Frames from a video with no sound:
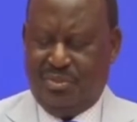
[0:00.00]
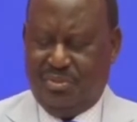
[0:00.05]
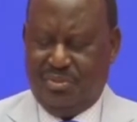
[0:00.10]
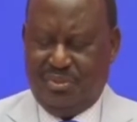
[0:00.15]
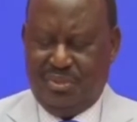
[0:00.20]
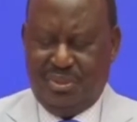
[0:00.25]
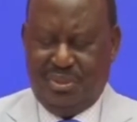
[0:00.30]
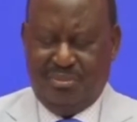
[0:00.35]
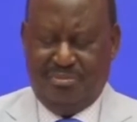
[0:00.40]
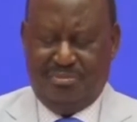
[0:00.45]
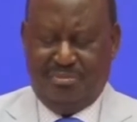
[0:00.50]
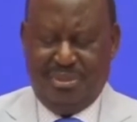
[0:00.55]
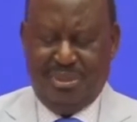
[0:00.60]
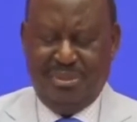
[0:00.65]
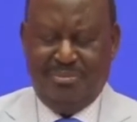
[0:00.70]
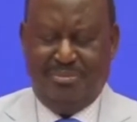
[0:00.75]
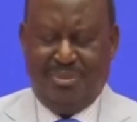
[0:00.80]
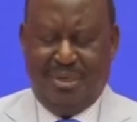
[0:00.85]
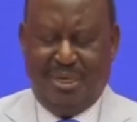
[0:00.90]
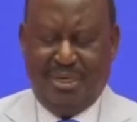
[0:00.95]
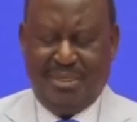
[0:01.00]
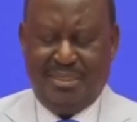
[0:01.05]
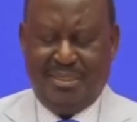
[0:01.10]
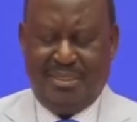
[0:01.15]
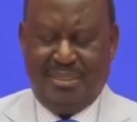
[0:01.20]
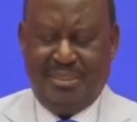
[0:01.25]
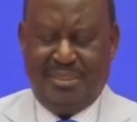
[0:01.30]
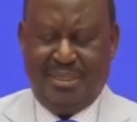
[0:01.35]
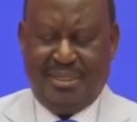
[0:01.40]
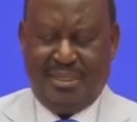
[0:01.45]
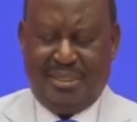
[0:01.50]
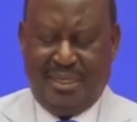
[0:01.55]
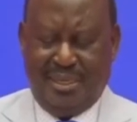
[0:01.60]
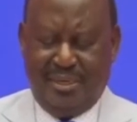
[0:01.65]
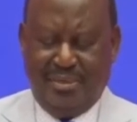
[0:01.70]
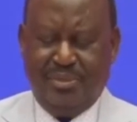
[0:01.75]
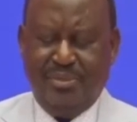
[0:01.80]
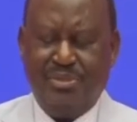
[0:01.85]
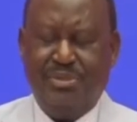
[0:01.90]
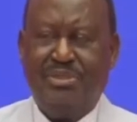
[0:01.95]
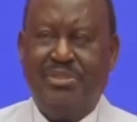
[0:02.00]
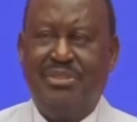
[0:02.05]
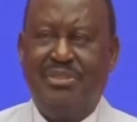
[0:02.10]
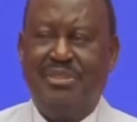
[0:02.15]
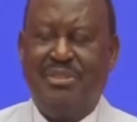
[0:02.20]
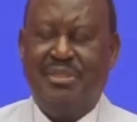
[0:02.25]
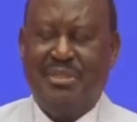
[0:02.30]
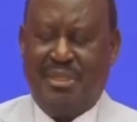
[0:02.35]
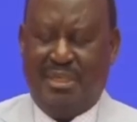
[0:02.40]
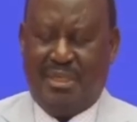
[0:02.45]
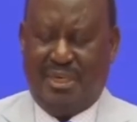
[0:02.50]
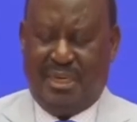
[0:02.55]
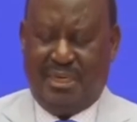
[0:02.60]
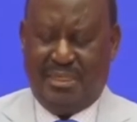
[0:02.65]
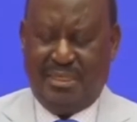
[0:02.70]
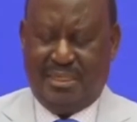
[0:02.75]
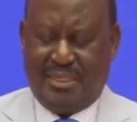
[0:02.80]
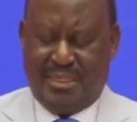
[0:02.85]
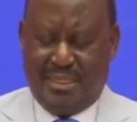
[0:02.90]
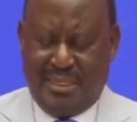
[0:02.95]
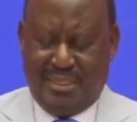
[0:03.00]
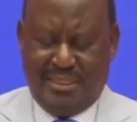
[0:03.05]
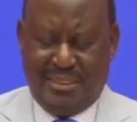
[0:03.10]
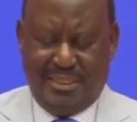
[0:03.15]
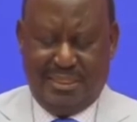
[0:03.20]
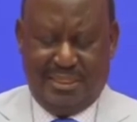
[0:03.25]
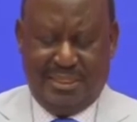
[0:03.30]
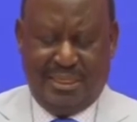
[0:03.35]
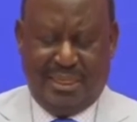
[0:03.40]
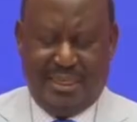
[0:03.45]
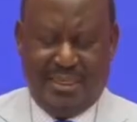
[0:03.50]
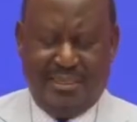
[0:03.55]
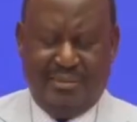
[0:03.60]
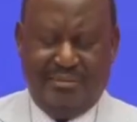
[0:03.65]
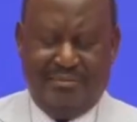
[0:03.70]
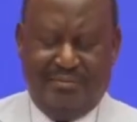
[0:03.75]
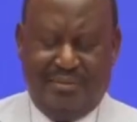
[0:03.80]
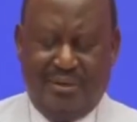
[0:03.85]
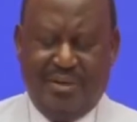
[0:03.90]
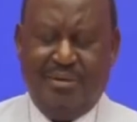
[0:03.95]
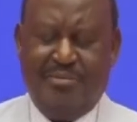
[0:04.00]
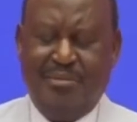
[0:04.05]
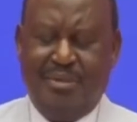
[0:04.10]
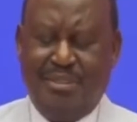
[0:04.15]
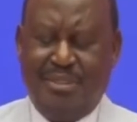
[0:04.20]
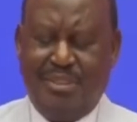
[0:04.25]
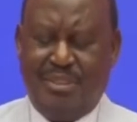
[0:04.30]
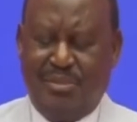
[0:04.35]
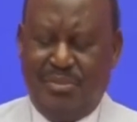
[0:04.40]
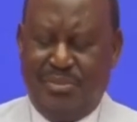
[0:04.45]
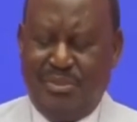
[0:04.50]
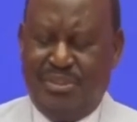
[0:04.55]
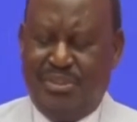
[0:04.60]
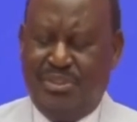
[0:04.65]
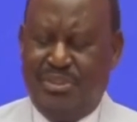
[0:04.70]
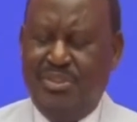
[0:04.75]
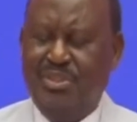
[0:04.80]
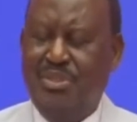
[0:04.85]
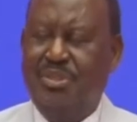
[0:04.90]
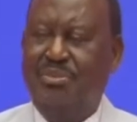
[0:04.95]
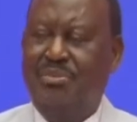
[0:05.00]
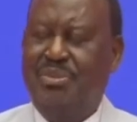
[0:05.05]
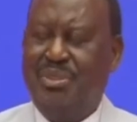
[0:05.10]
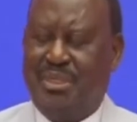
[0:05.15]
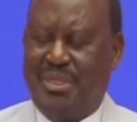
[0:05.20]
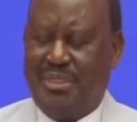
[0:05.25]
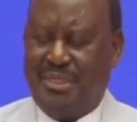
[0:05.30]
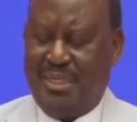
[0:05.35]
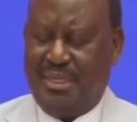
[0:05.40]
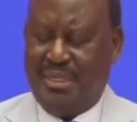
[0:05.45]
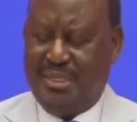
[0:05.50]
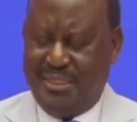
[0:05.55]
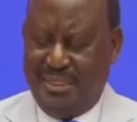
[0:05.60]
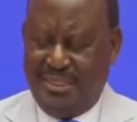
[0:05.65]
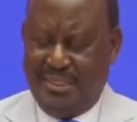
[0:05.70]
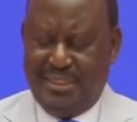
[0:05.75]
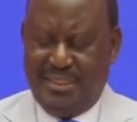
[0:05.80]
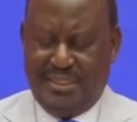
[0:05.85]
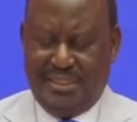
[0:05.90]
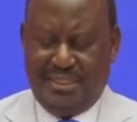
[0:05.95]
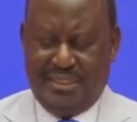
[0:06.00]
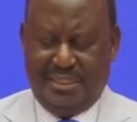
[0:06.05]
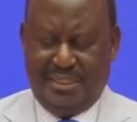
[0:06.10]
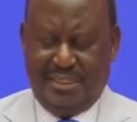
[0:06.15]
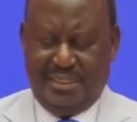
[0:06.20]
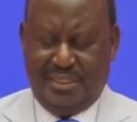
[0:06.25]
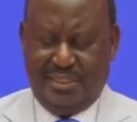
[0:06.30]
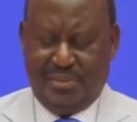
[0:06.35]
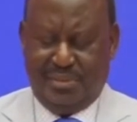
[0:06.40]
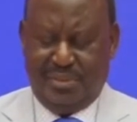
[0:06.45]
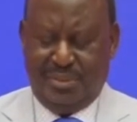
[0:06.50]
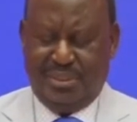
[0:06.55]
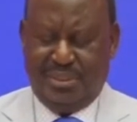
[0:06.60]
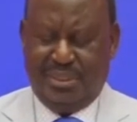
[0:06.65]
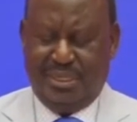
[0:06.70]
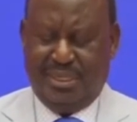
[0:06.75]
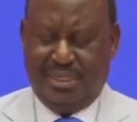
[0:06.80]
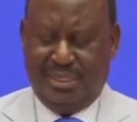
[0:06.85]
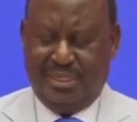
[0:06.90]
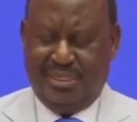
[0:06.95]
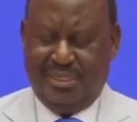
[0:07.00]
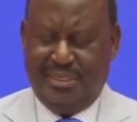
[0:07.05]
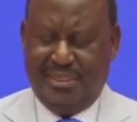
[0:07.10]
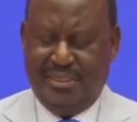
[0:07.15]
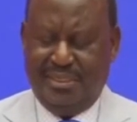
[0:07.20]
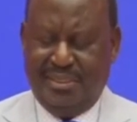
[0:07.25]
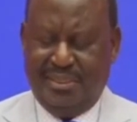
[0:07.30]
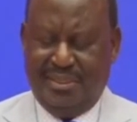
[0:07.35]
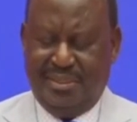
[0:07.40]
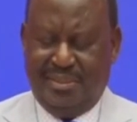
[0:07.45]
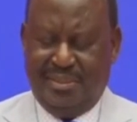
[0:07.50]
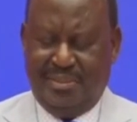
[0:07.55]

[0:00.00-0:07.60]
We beat back the chaos and created an environment in which you can agree to disagree